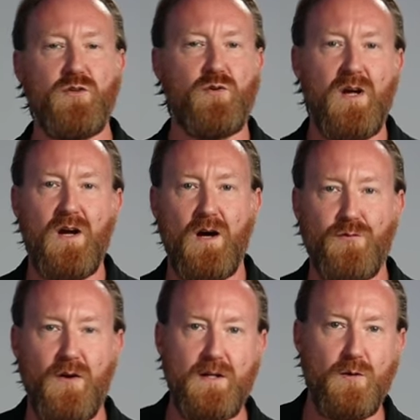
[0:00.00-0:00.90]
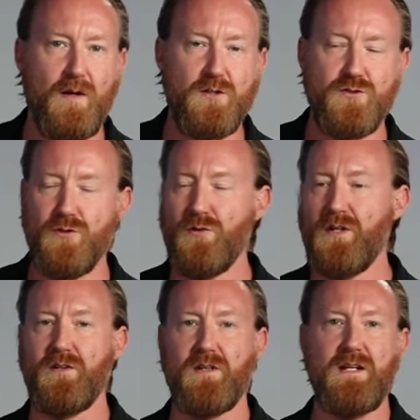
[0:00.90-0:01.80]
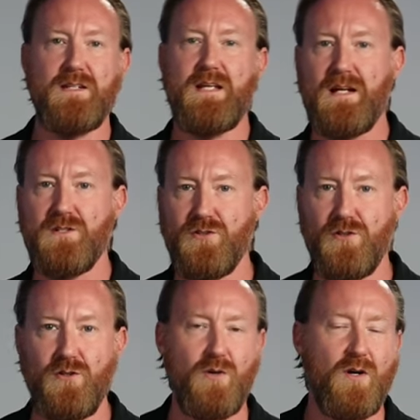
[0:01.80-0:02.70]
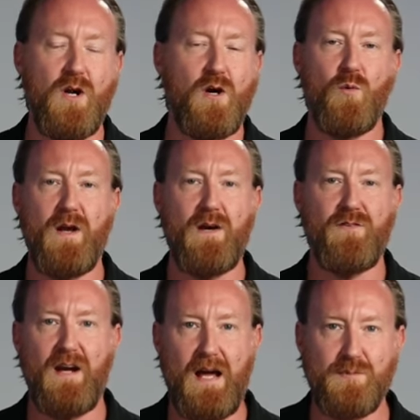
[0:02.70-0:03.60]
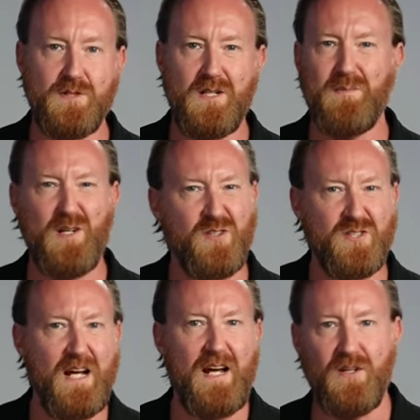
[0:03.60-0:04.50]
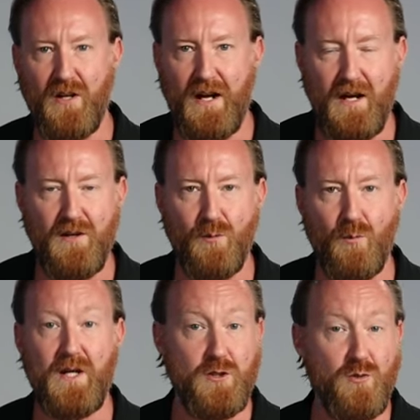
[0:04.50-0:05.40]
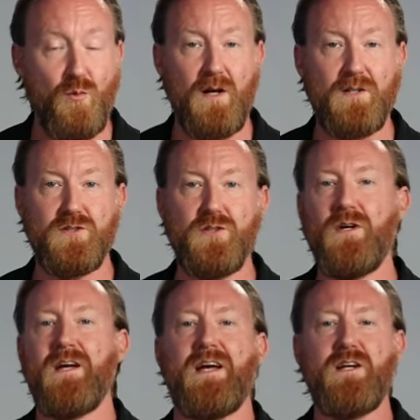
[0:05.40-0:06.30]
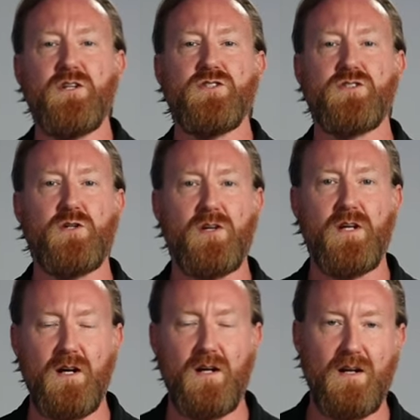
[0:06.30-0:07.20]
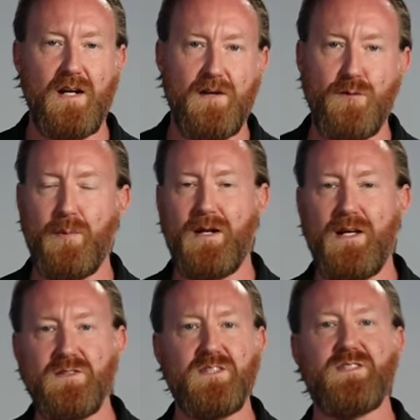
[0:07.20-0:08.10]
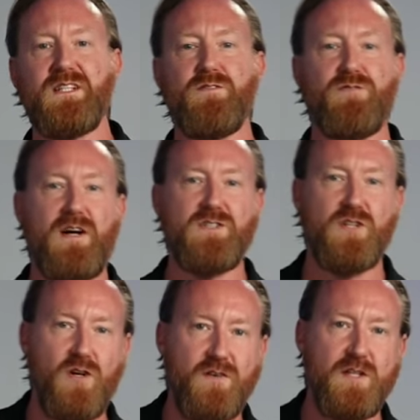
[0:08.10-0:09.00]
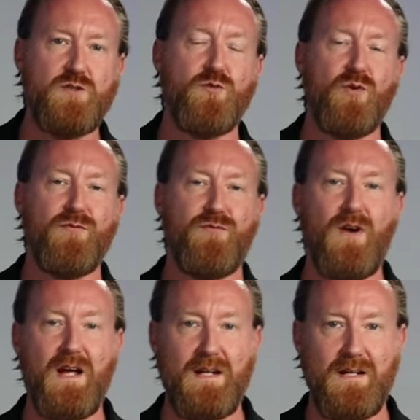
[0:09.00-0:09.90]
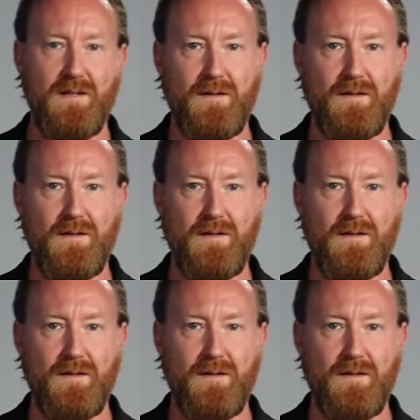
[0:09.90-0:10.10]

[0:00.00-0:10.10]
and you're afraid to wear jewelry or get a tattoo or whatever it happens to be, or style your hair the way you want to, and you're just cookie cutter like everybody else, this signifies to her that you are afraid.